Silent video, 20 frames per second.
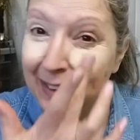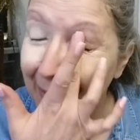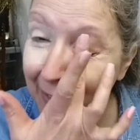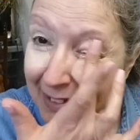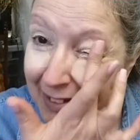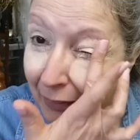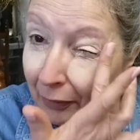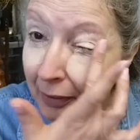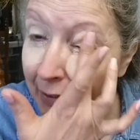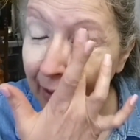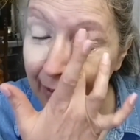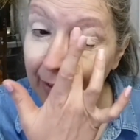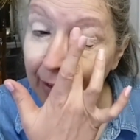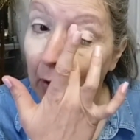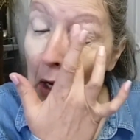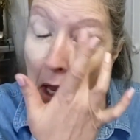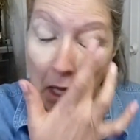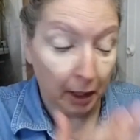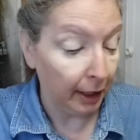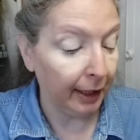So there you go.
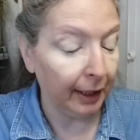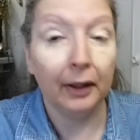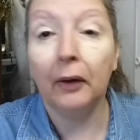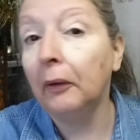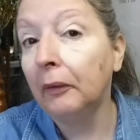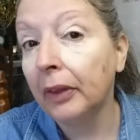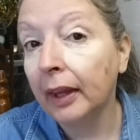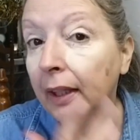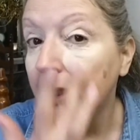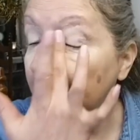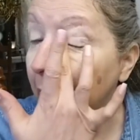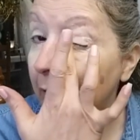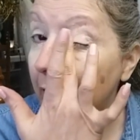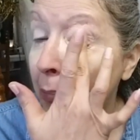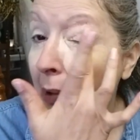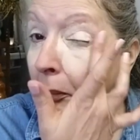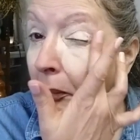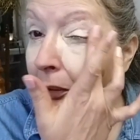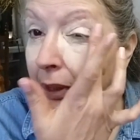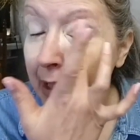And I know this
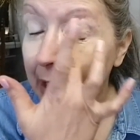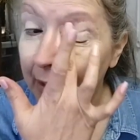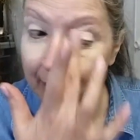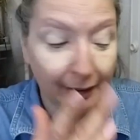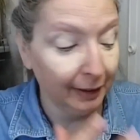probably.